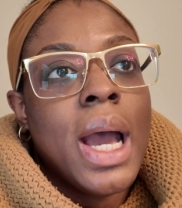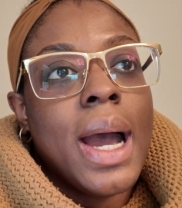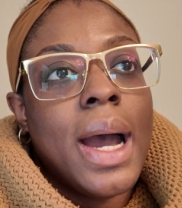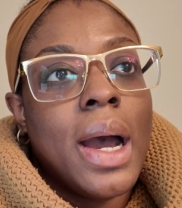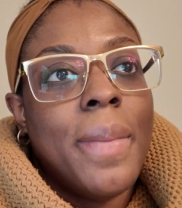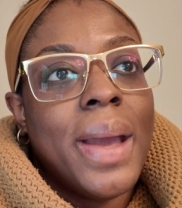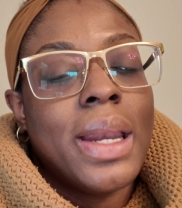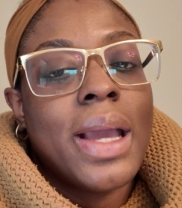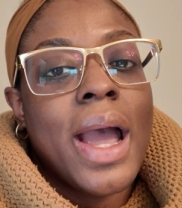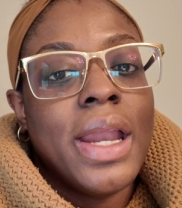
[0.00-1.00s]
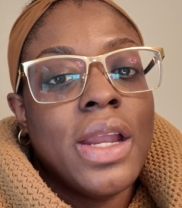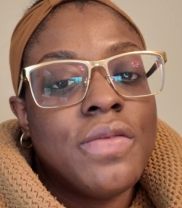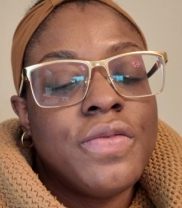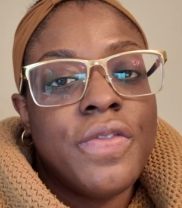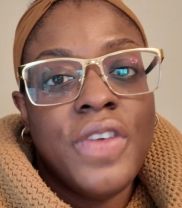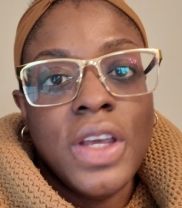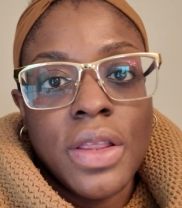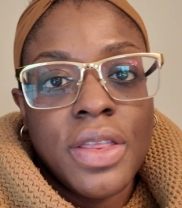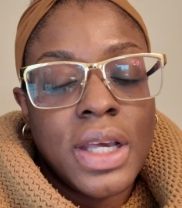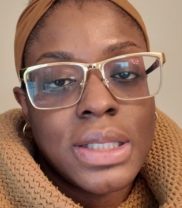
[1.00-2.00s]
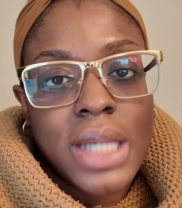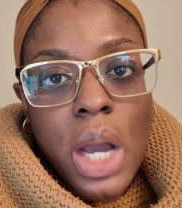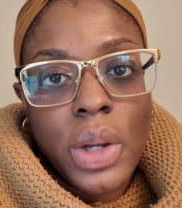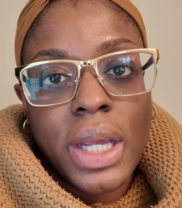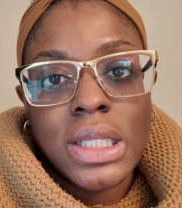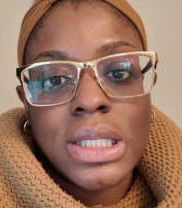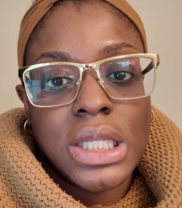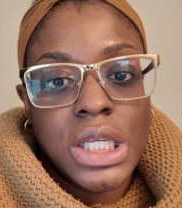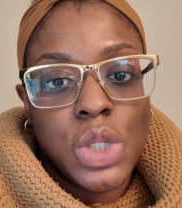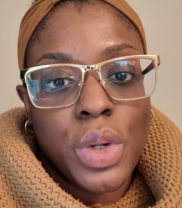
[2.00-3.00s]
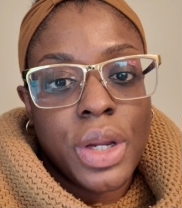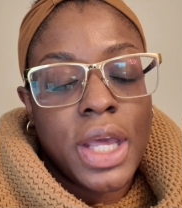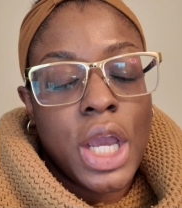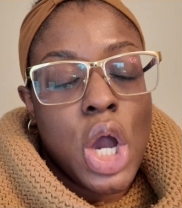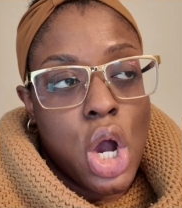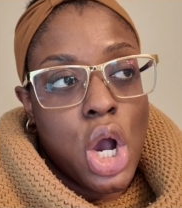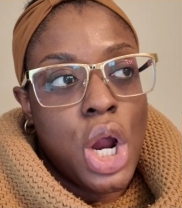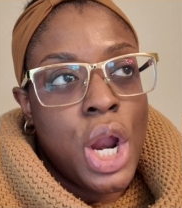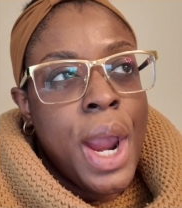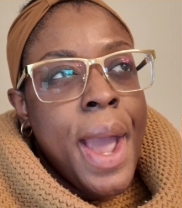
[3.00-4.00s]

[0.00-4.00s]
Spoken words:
and kind of feel things out and see where they are.